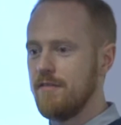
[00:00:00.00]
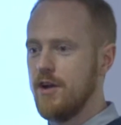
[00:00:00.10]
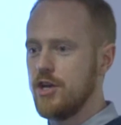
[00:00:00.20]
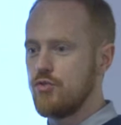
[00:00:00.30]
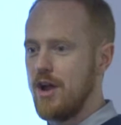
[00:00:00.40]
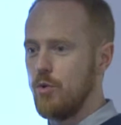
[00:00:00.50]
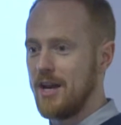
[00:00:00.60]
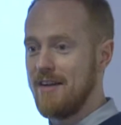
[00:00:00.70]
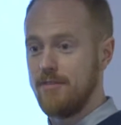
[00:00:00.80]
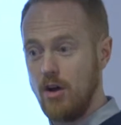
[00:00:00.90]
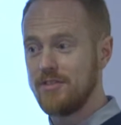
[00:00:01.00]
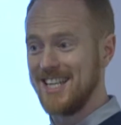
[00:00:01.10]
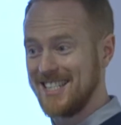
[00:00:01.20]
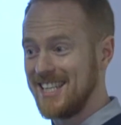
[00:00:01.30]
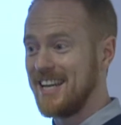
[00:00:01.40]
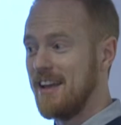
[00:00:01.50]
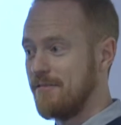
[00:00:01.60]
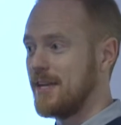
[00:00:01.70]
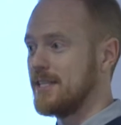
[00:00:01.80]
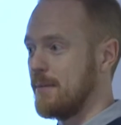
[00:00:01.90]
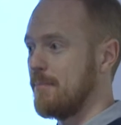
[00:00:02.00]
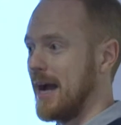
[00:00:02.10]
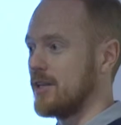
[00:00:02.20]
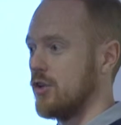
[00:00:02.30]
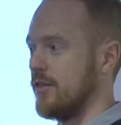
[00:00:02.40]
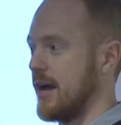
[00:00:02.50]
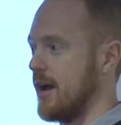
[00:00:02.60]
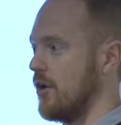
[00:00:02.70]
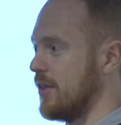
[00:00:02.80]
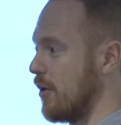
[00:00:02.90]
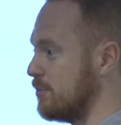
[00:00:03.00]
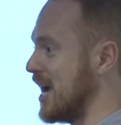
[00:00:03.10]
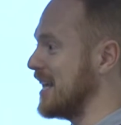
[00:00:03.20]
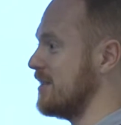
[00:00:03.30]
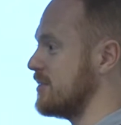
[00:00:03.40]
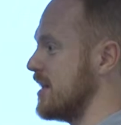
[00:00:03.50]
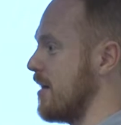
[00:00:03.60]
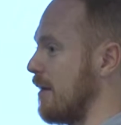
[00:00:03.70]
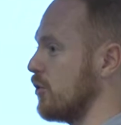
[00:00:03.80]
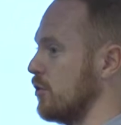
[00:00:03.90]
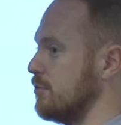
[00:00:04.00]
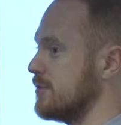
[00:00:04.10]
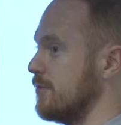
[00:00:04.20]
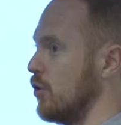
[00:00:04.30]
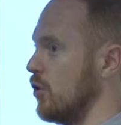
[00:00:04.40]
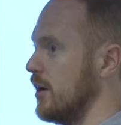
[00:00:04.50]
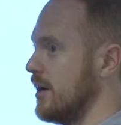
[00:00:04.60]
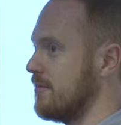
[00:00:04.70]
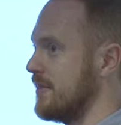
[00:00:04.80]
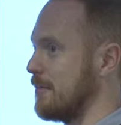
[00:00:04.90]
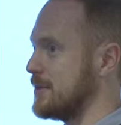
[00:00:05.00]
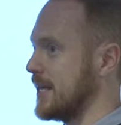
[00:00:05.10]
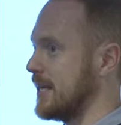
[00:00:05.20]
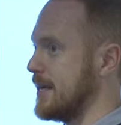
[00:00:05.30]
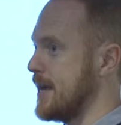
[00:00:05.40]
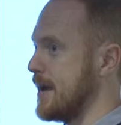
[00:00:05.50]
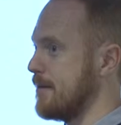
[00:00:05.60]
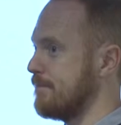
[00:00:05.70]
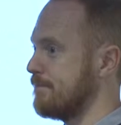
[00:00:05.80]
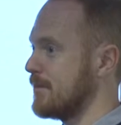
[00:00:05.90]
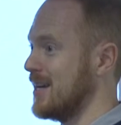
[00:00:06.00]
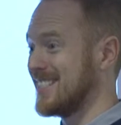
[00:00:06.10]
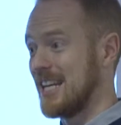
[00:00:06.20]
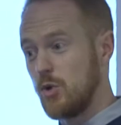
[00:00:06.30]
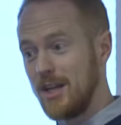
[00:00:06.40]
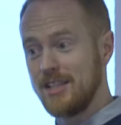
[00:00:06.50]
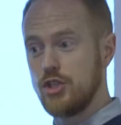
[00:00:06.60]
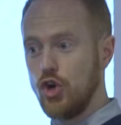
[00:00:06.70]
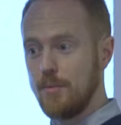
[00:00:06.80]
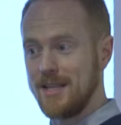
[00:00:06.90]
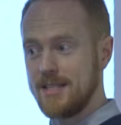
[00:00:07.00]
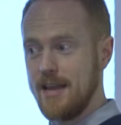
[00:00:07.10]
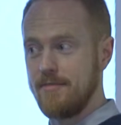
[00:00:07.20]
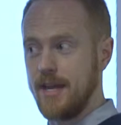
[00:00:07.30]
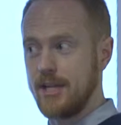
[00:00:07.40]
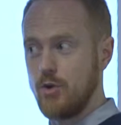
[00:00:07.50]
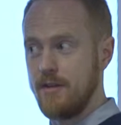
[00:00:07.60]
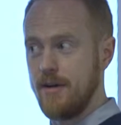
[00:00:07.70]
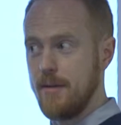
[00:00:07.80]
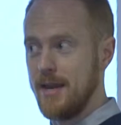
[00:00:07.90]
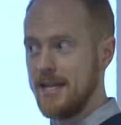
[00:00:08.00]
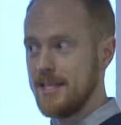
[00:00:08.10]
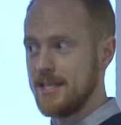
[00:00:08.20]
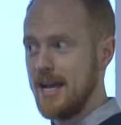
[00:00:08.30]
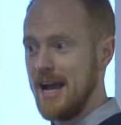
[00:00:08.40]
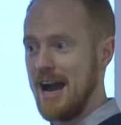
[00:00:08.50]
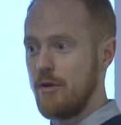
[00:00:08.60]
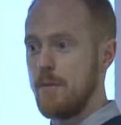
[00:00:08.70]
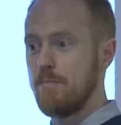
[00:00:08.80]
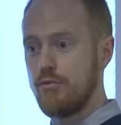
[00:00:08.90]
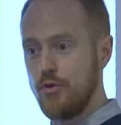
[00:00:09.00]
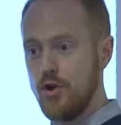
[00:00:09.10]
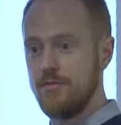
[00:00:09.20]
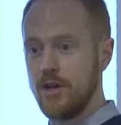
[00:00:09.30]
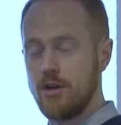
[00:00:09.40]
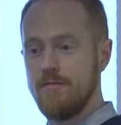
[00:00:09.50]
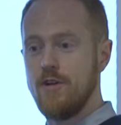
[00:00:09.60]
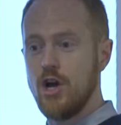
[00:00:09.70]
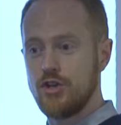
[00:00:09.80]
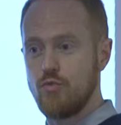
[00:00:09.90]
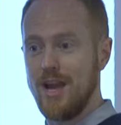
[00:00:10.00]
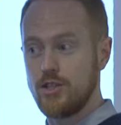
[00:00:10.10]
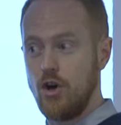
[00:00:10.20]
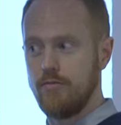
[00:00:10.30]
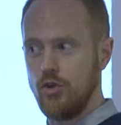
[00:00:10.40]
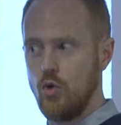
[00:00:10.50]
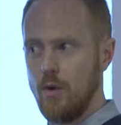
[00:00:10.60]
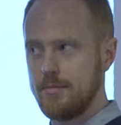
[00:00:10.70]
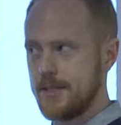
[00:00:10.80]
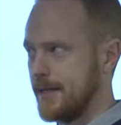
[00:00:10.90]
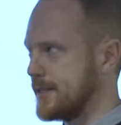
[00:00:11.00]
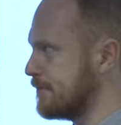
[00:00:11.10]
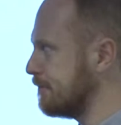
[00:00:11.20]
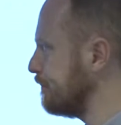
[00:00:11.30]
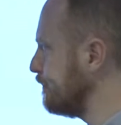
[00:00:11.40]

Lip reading: the conversion rate would have obviously a significant impact on their objectives and their outcomes for that particular year. So that's what I'd like to talk about today for the next 25 minutes, is how to improve the conversion rate of your website.